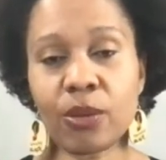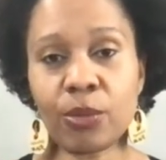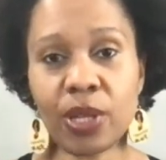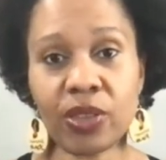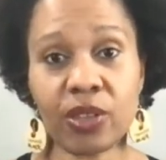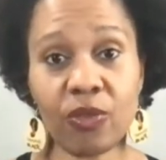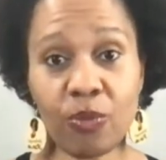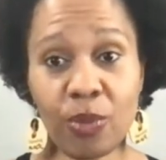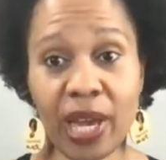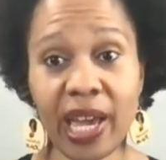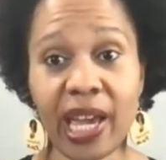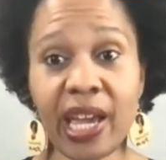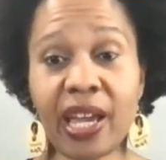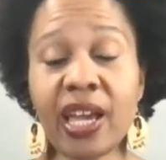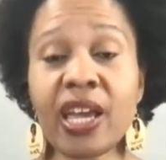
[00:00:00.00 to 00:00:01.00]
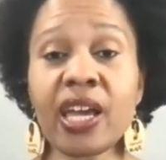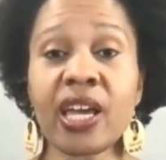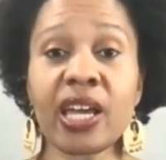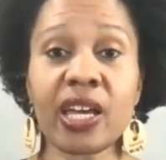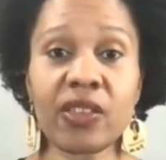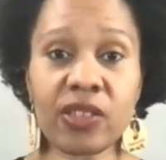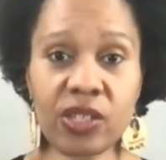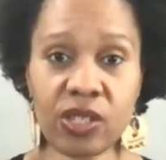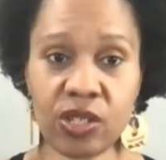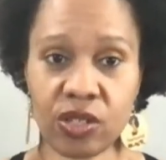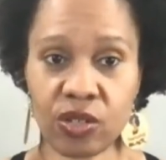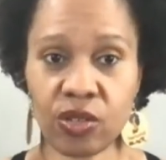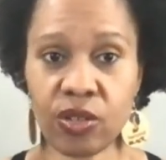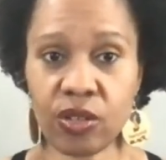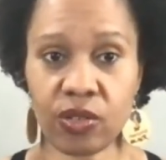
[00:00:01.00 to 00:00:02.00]
the month of May, in the
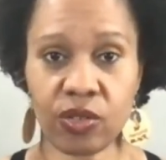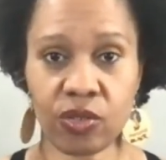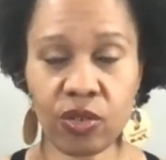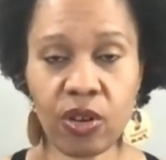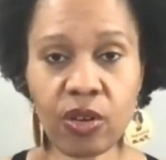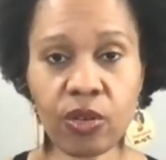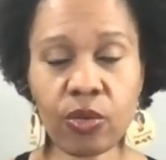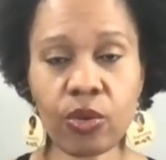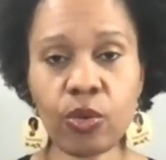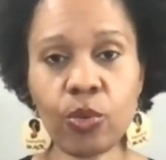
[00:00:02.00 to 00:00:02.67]
Sisterhood of Strong crew,